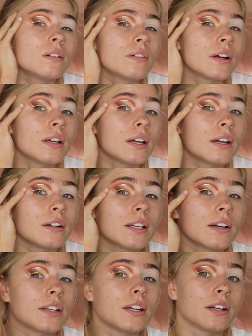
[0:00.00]
Right here,
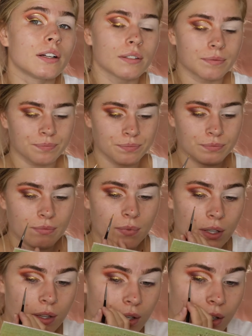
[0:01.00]
down here.
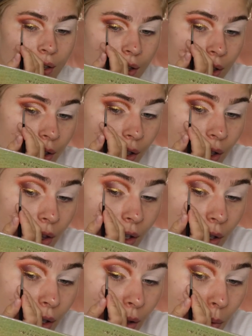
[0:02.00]
And
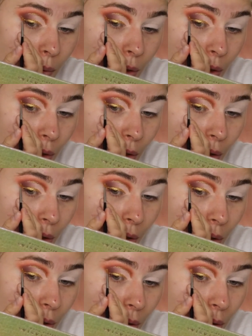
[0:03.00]
then I'm just
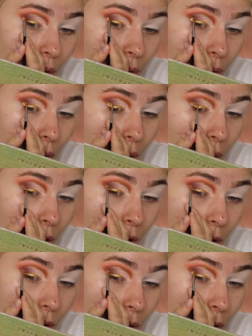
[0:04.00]
gonna
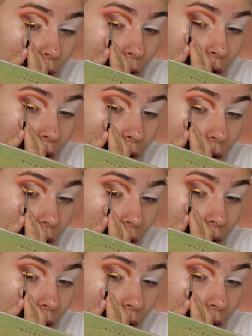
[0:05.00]
start connecting it.